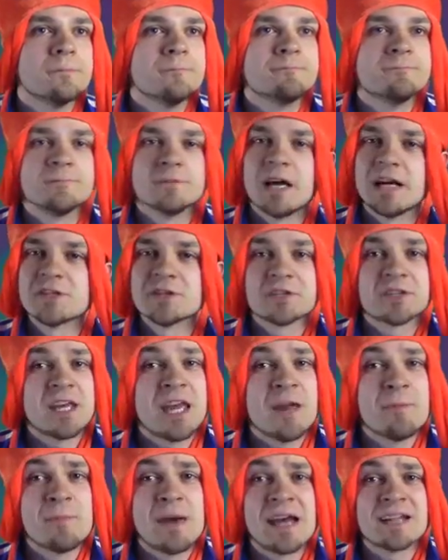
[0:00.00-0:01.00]
I just
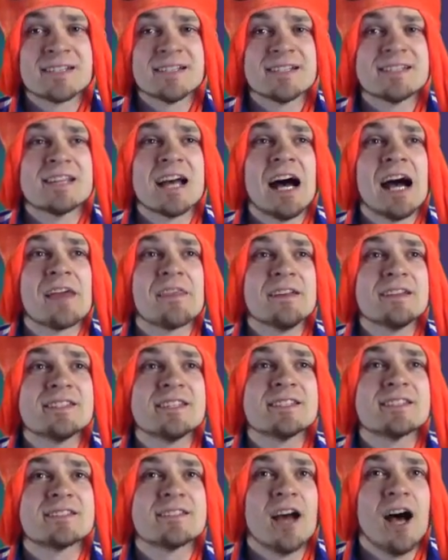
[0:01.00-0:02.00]
came back to die. This
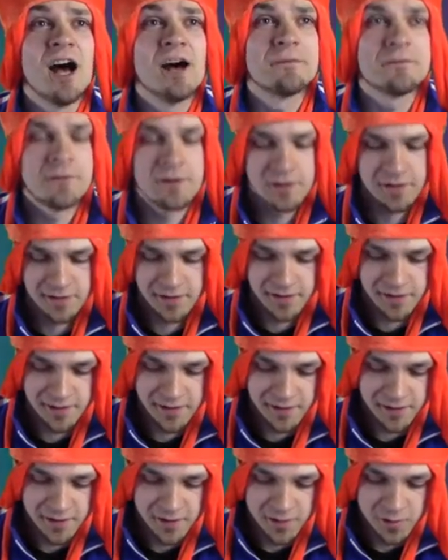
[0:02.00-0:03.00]
is tough.
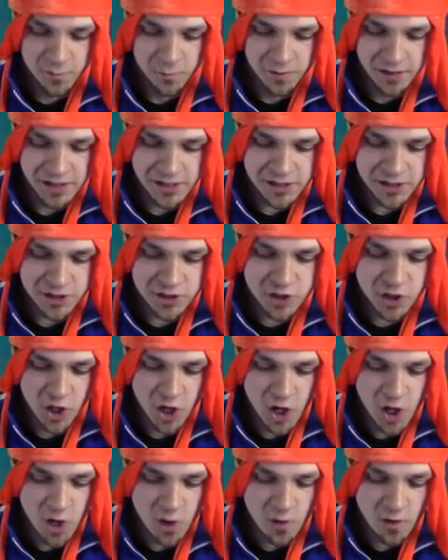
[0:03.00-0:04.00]
We need to
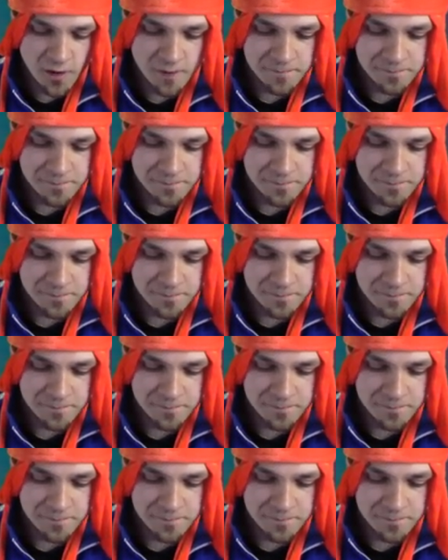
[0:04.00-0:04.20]
go!